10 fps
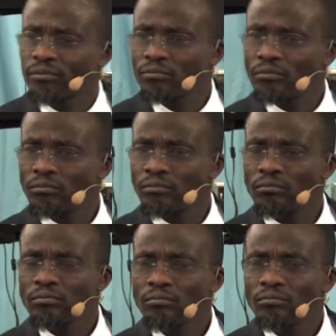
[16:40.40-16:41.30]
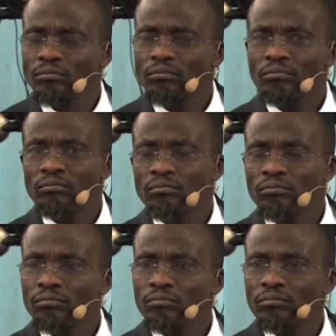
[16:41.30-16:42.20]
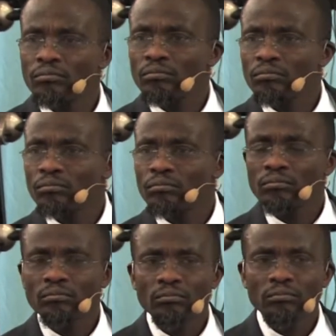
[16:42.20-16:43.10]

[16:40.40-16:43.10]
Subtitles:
(silence)